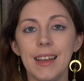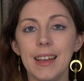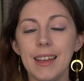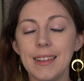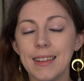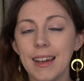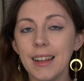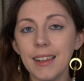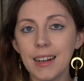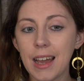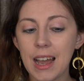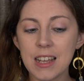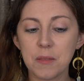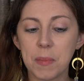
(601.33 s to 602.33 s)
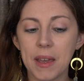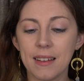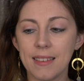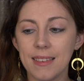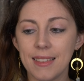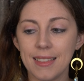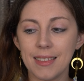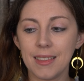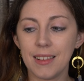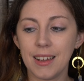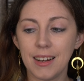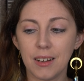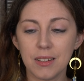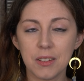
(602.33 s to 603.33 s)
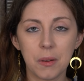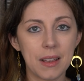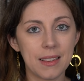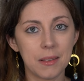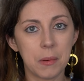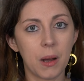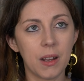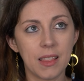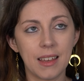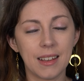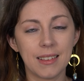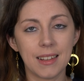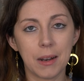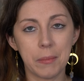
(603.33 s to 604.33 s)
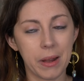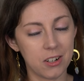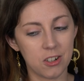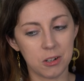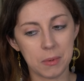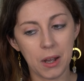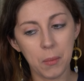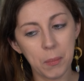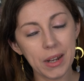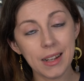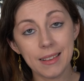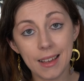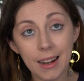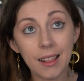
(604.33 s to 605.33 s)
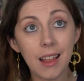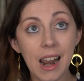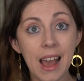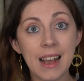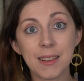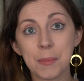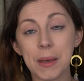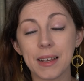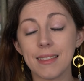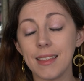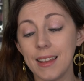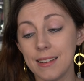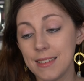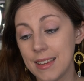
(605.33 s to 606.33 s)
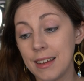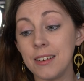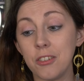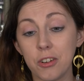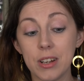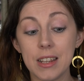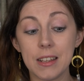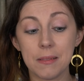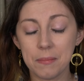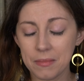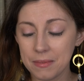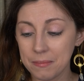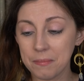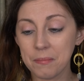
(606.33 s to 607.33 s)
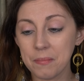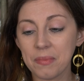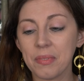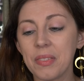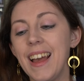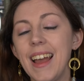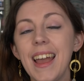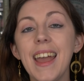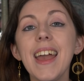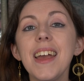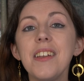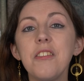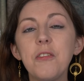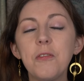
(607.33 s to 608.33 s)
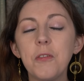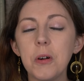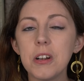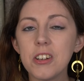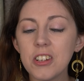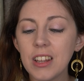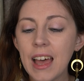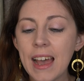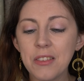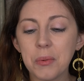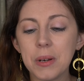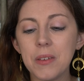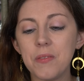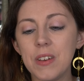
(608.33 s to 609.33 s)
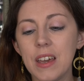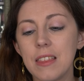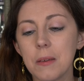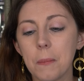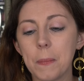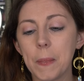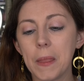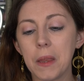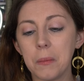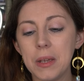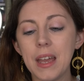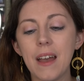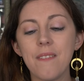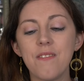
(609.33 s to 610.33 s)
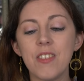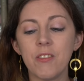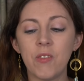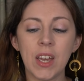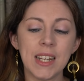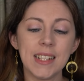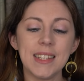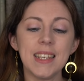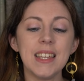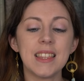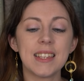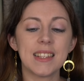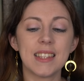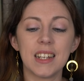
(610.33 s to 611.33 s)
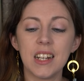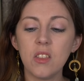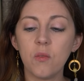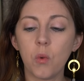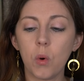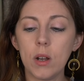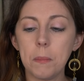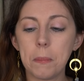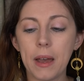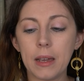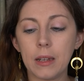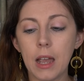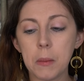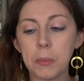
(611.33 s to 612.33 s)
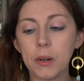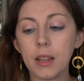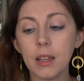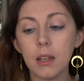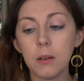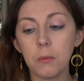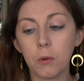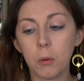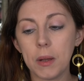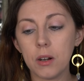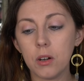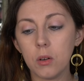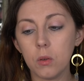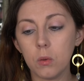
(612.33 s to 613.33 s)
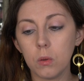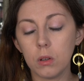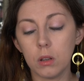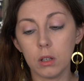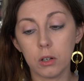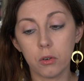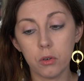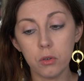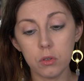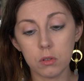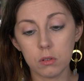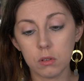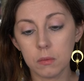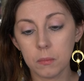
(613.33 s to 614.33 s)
It's got a lot of aspects. It also has some odd things that I'm not sure about, but it's got a lot of aspects that sound intriguing. And for July 25th, we have the fantasy The Sun in the Void by Gabriela Romero Lacruz.